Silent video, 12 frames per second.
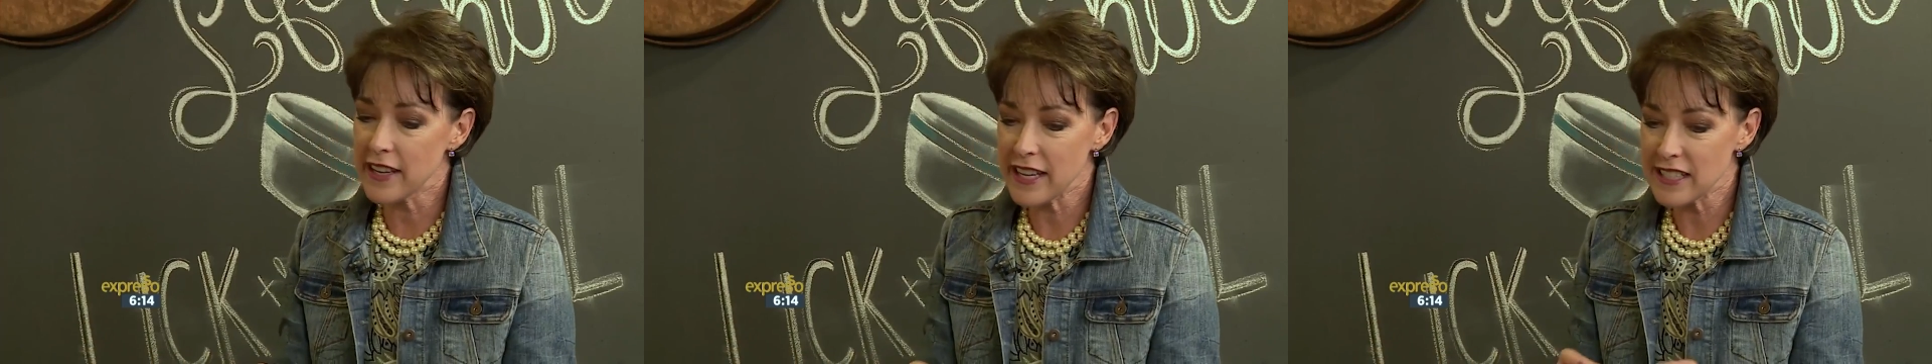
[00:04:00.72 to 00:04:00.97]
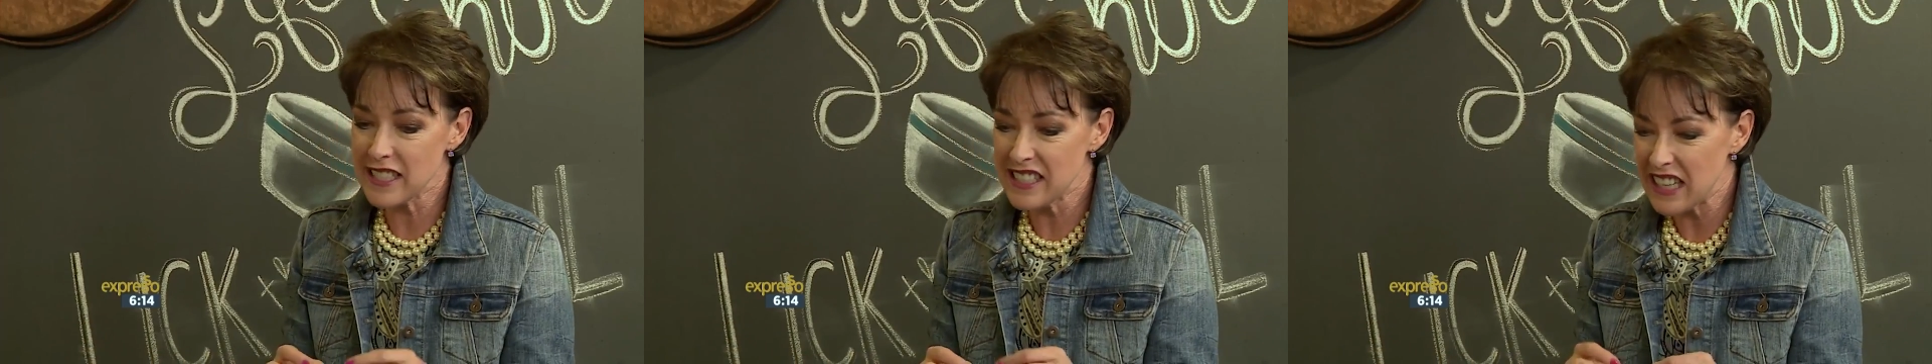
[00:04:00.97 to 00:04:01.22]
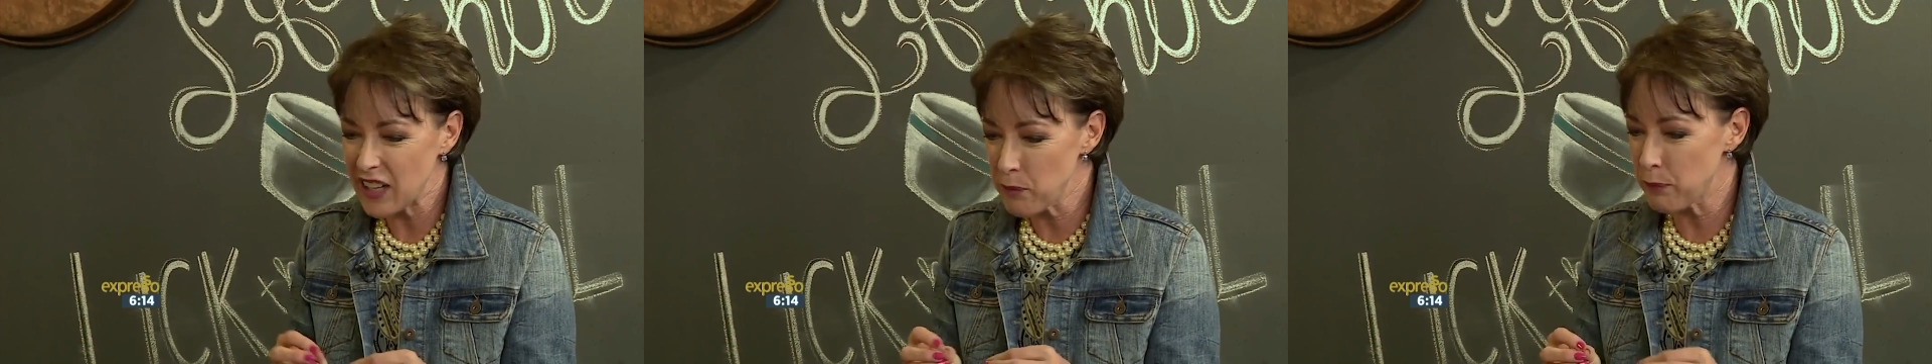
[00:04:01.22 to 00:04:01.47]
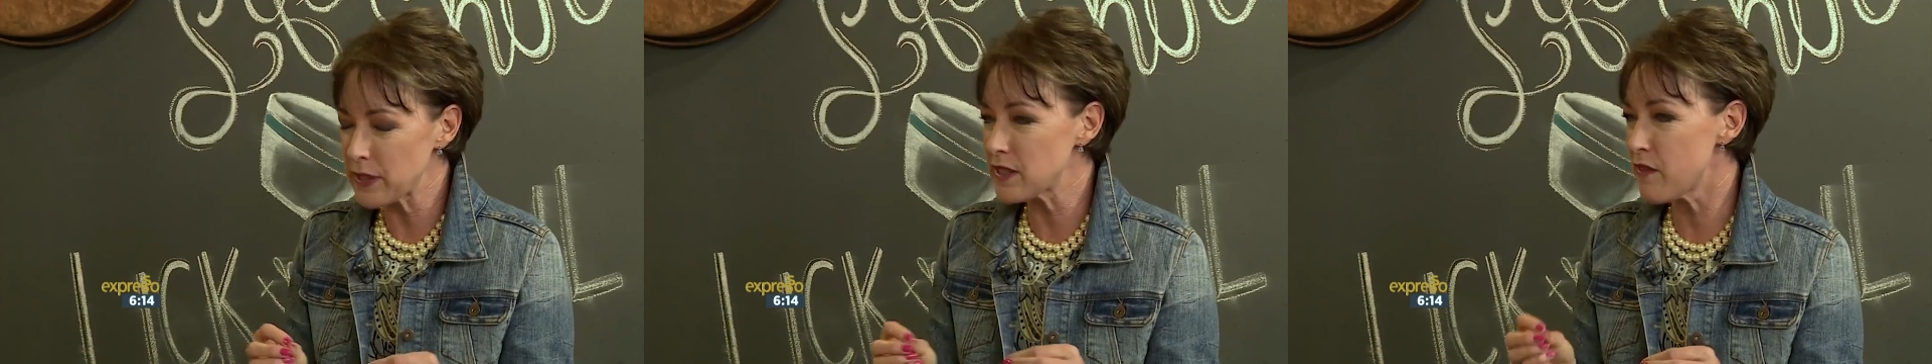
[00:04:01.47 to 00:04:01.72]
And it's
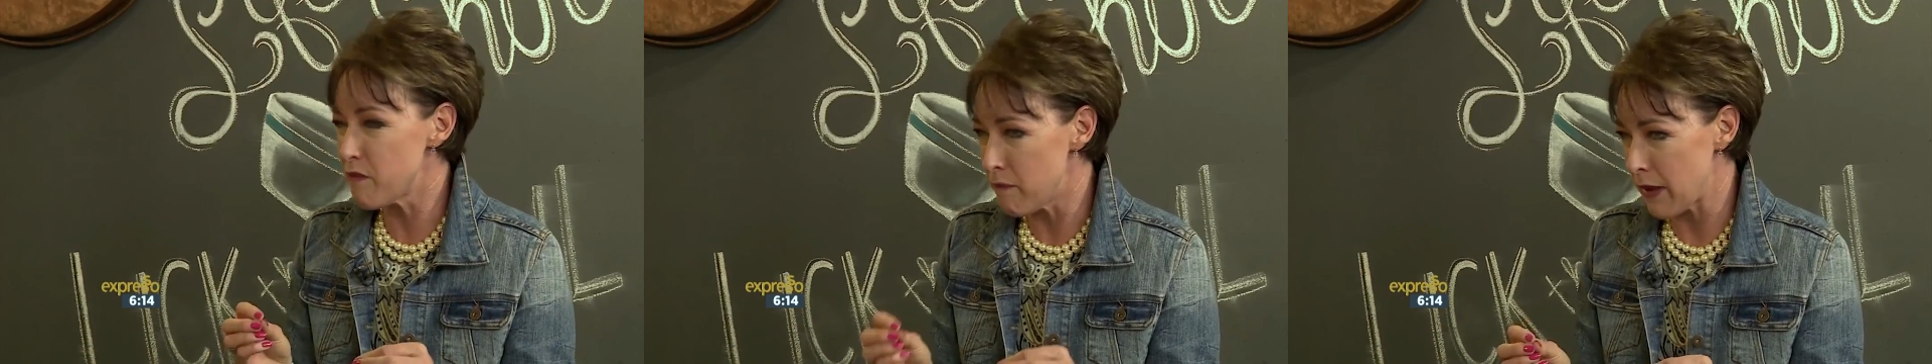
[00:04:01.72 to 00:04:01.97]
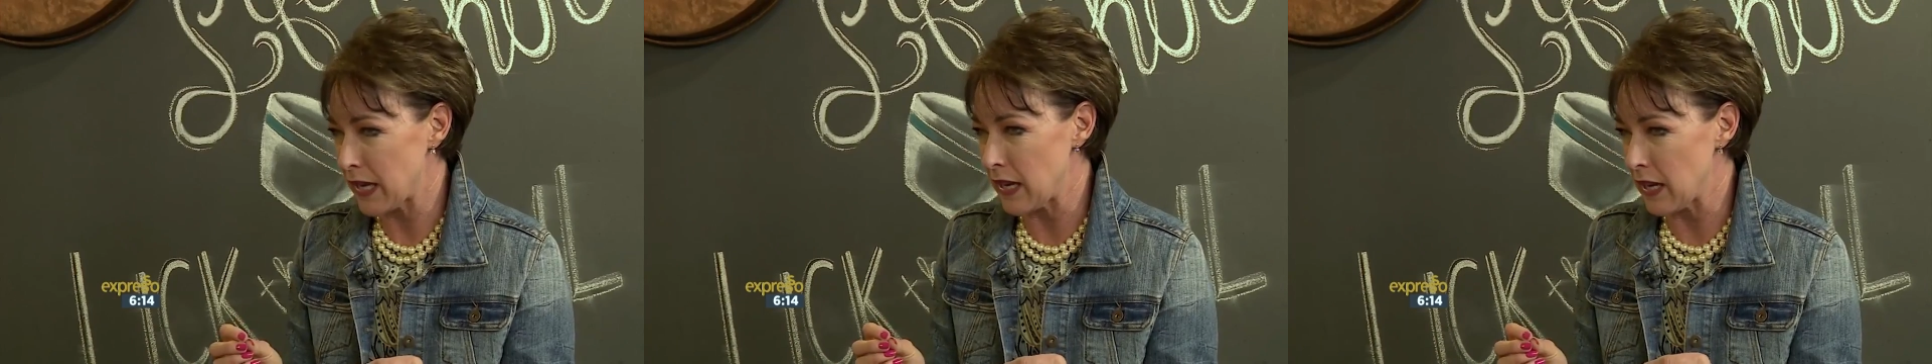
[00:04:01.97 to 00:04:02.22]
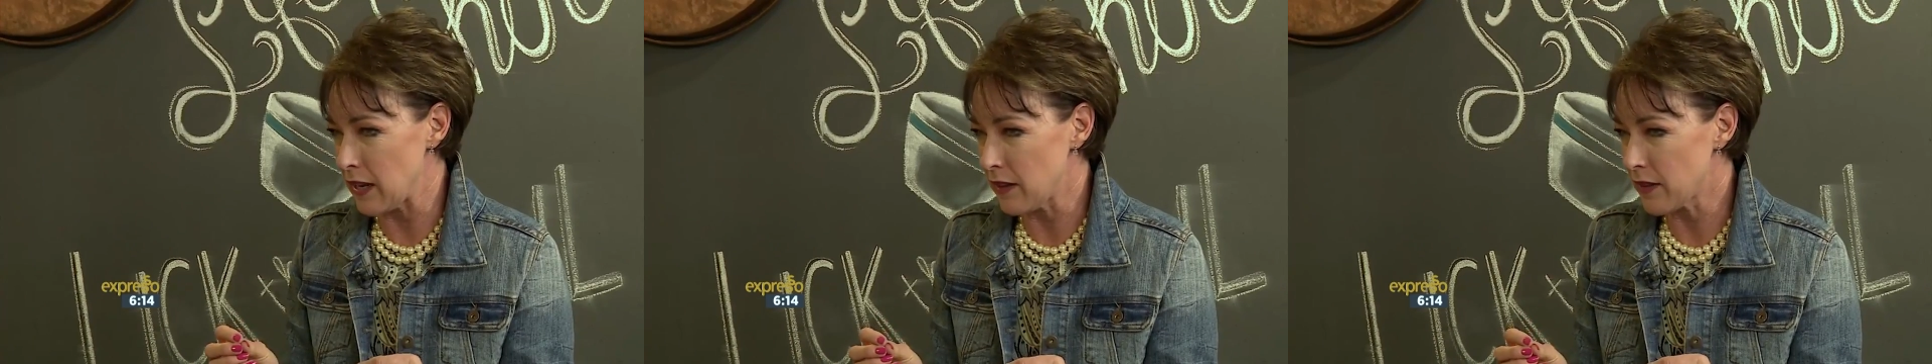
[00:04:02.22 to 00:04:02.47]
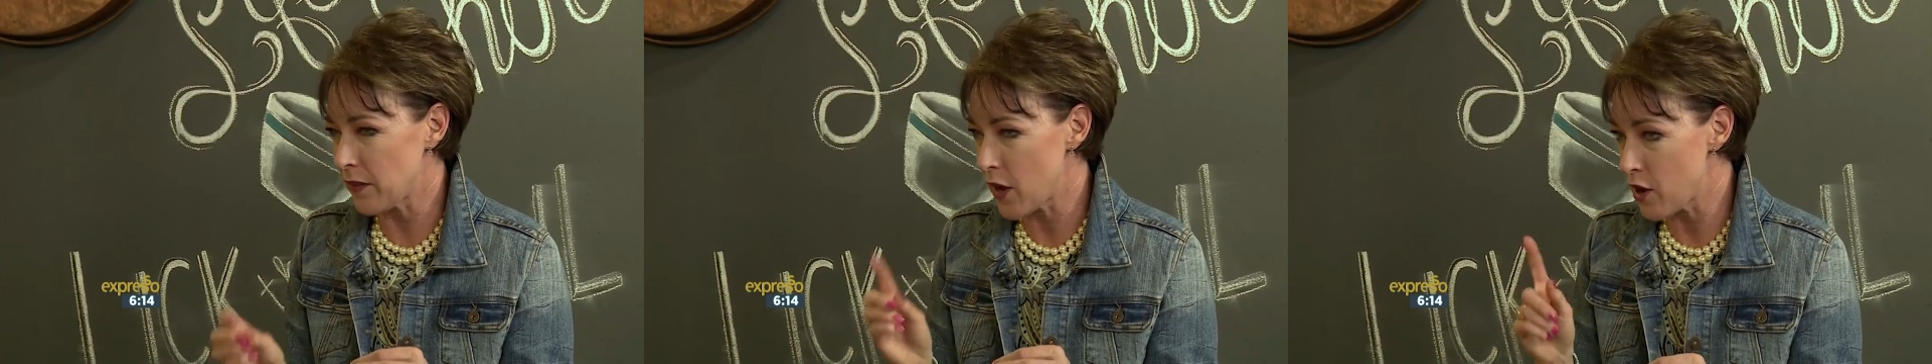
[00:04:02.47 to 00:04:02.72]
little bits of
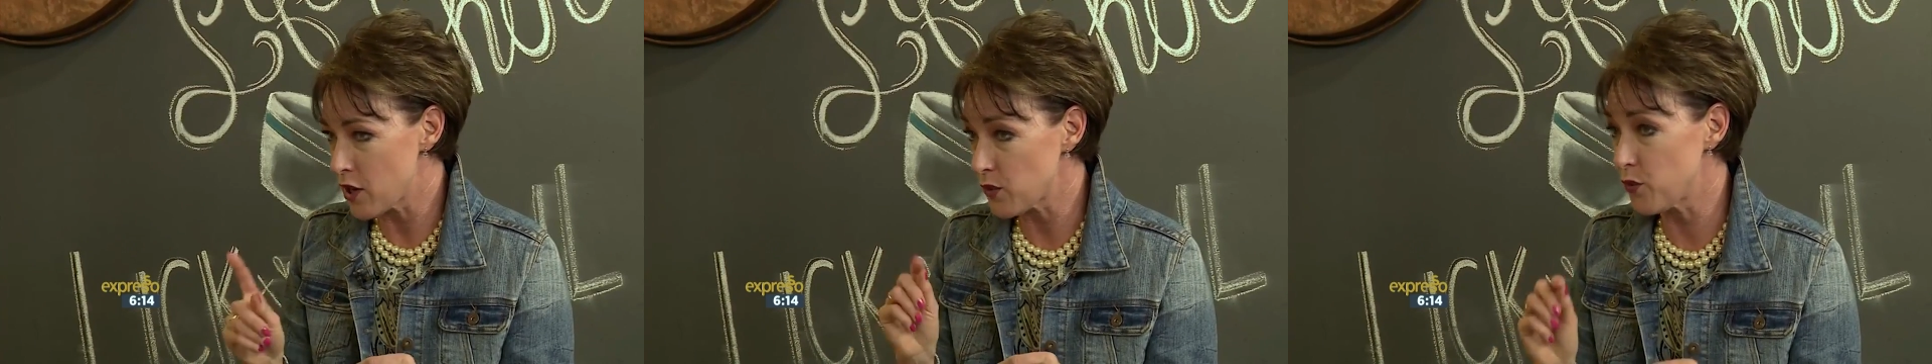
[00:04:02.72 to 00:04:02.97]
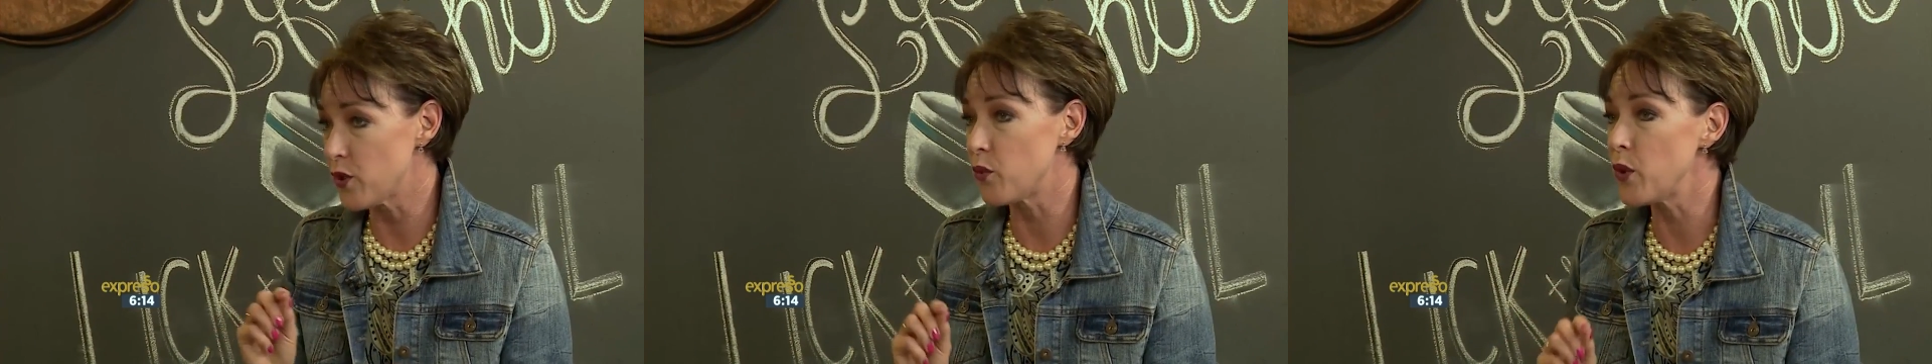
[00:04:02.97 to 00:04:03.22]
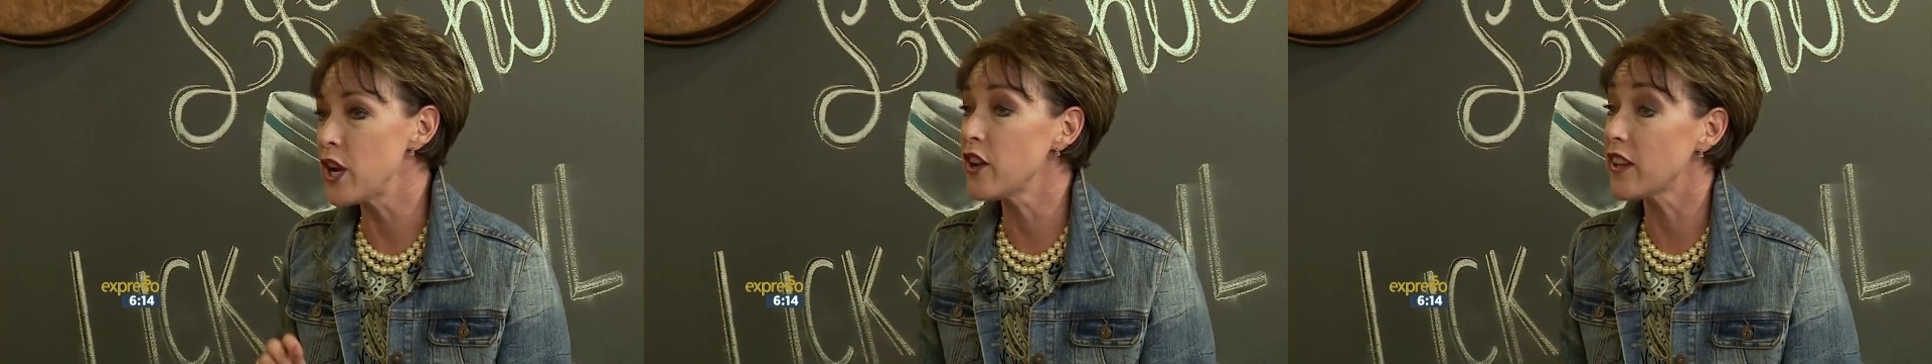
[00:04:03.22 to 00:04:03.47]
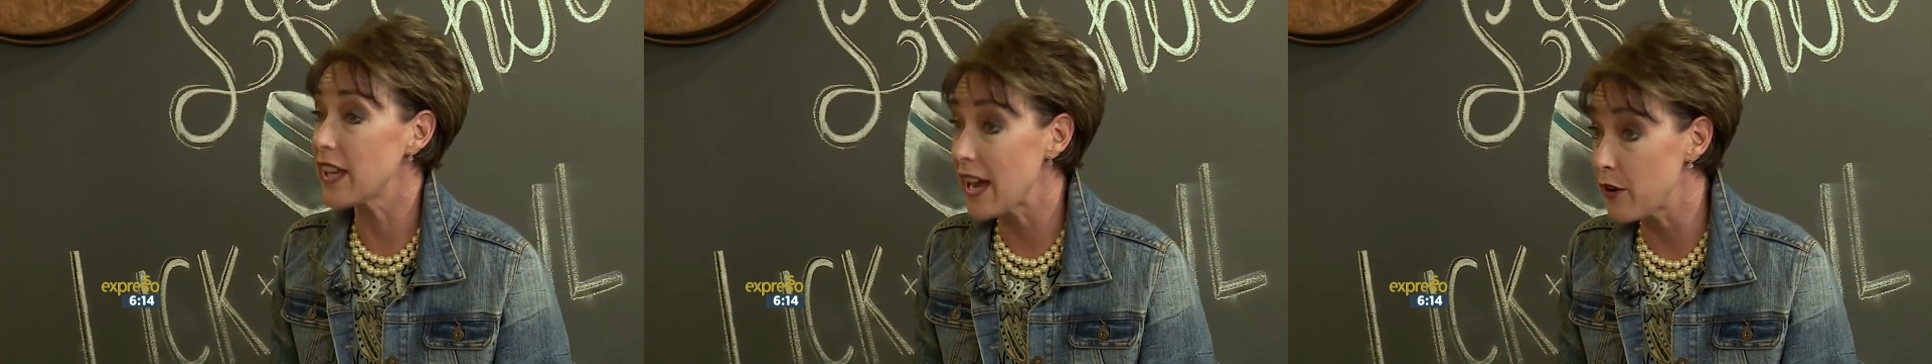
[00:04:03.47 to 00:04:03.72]
money that they ask for, and
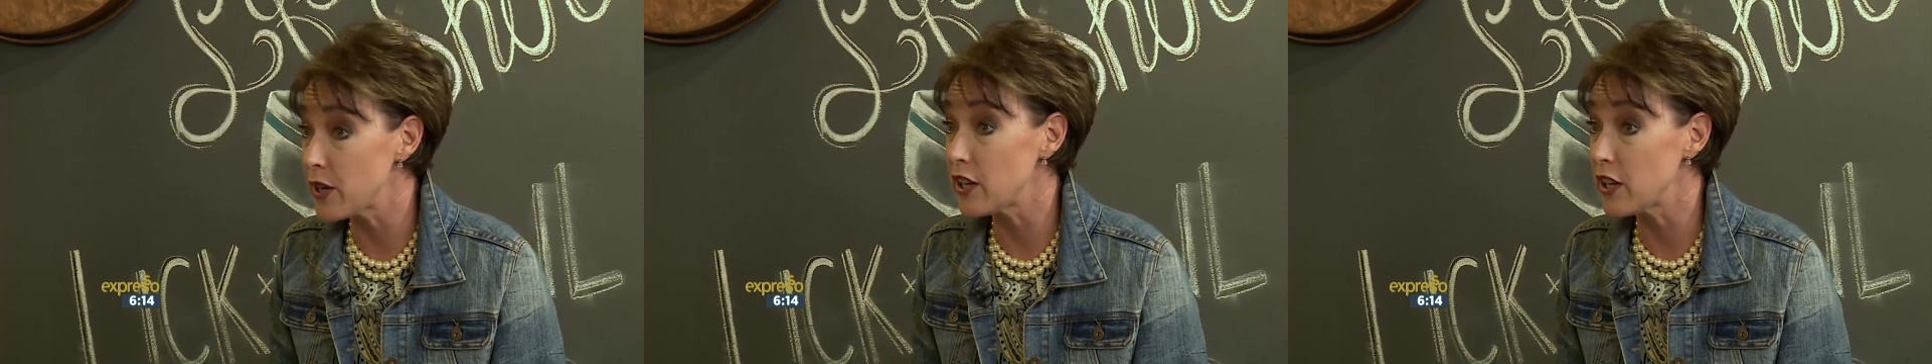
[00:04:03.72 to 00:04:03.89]
we don't